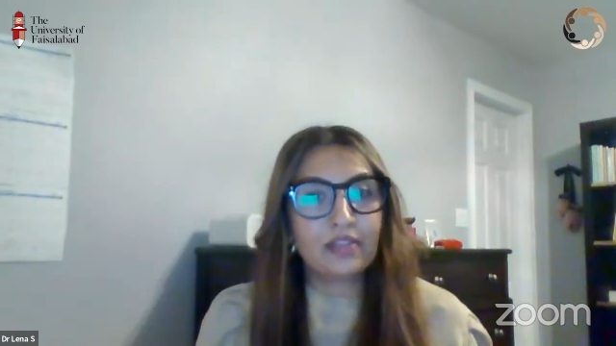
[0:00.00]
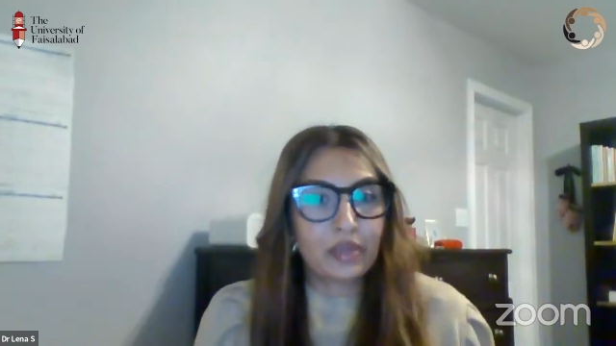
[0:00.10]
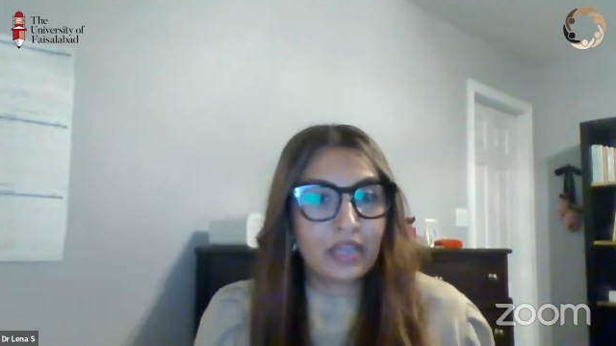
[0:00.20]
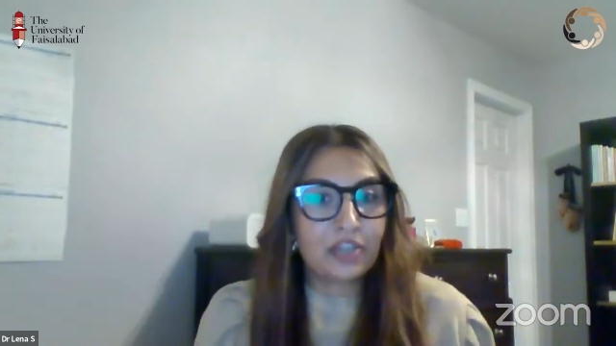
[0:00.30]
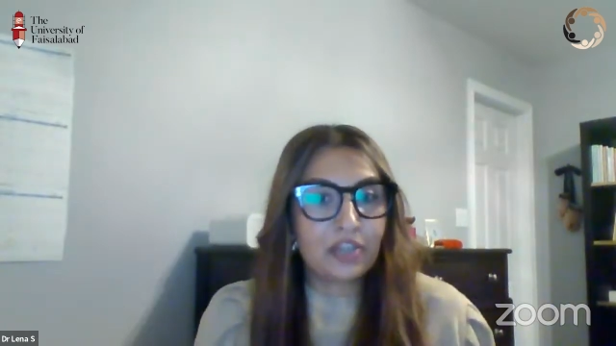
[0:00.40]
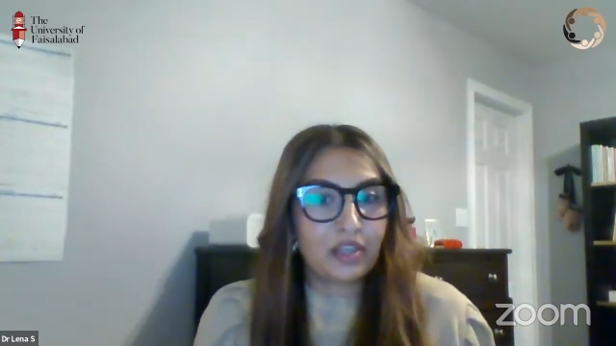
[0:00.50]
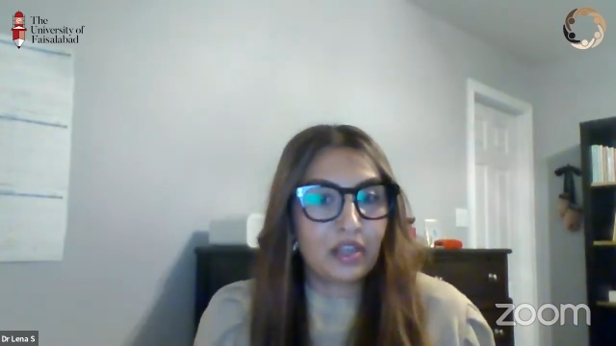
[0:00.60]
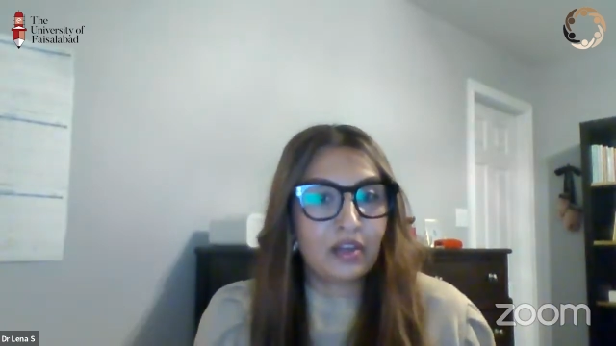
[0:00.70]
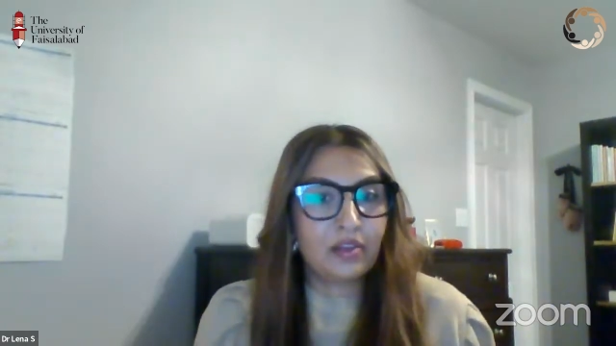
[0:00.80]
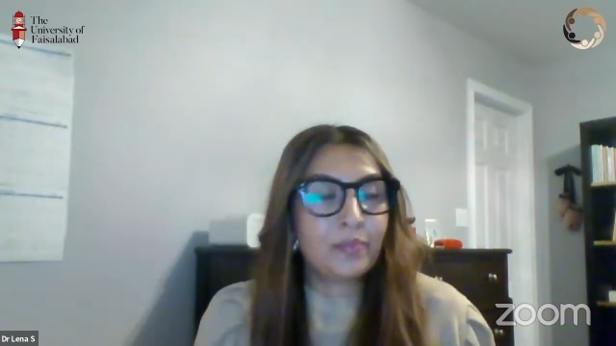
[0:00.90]
So engaging
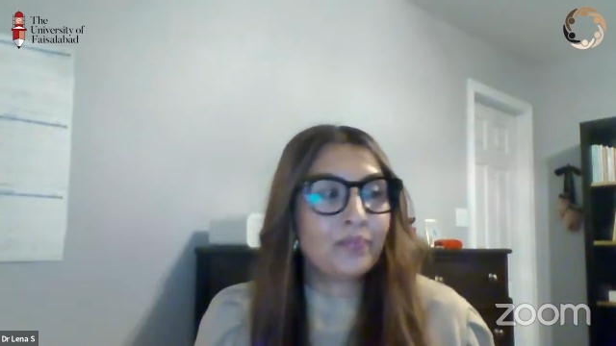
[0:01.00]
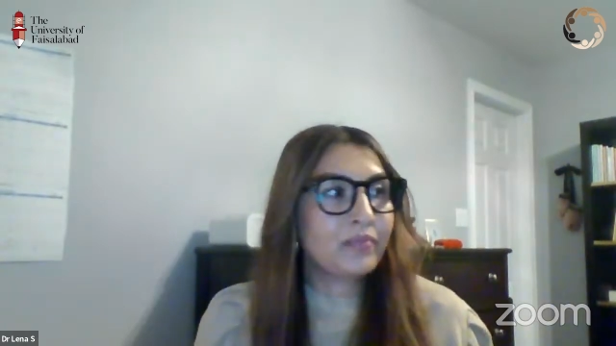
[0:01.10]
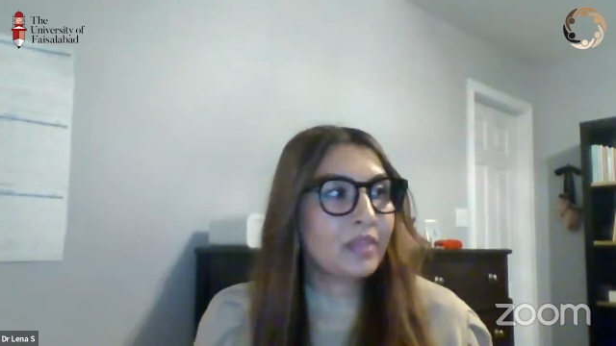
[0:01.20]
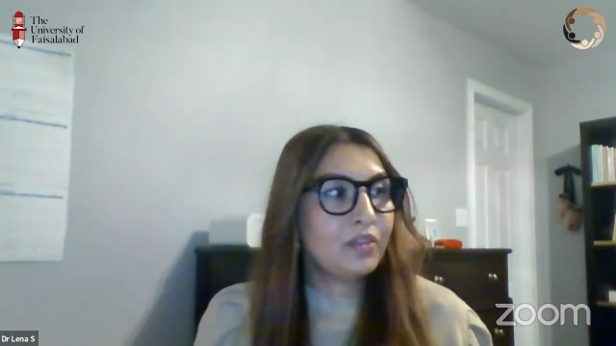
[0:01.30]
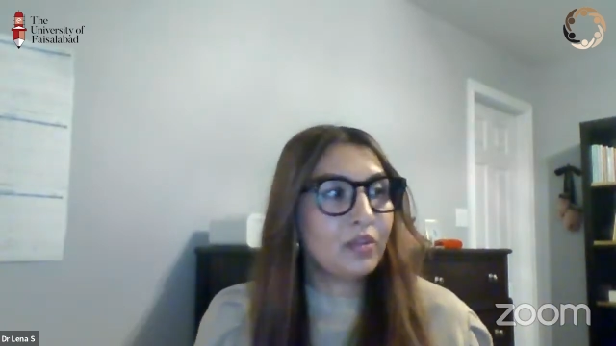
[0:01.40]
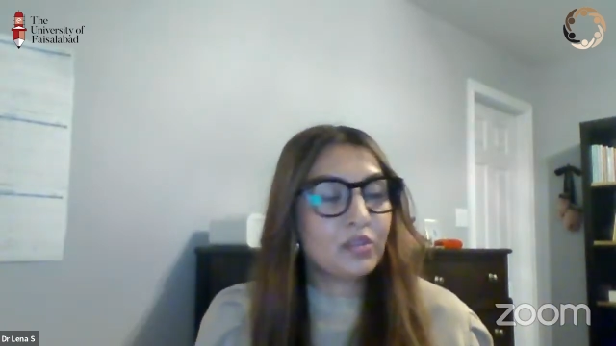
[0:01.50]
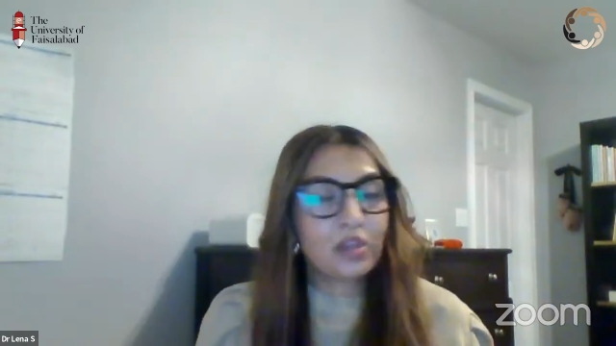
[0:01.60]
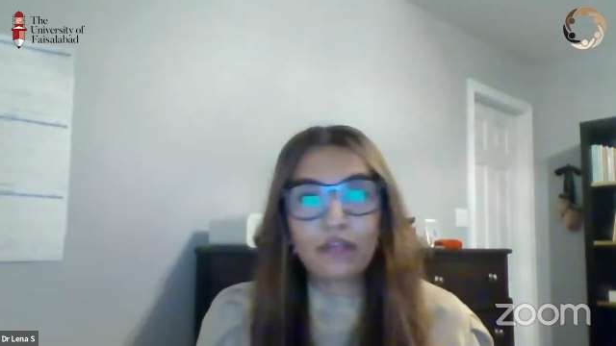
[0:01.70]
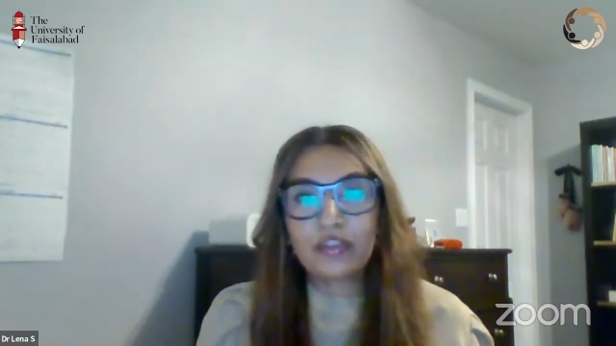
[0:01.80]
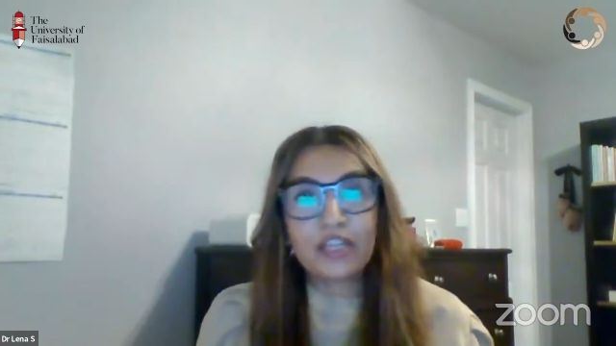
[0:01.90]
in those
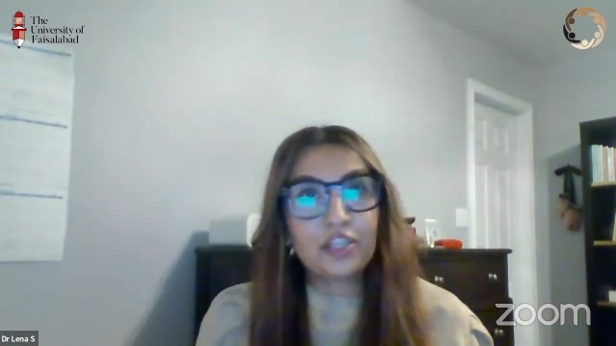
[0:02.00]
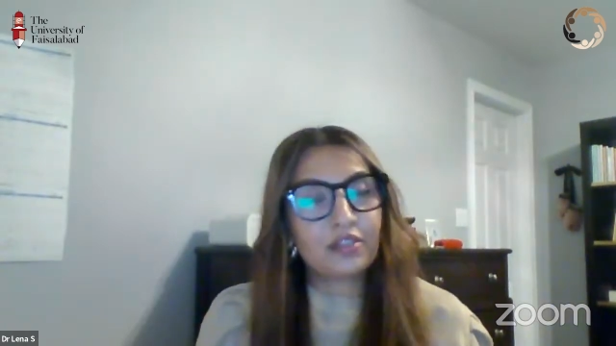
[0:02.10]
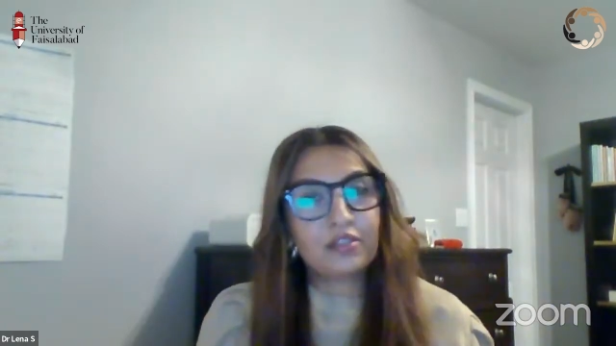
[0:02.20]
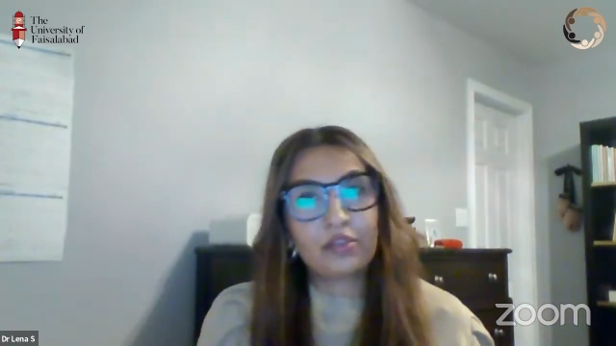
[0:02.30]
conversations,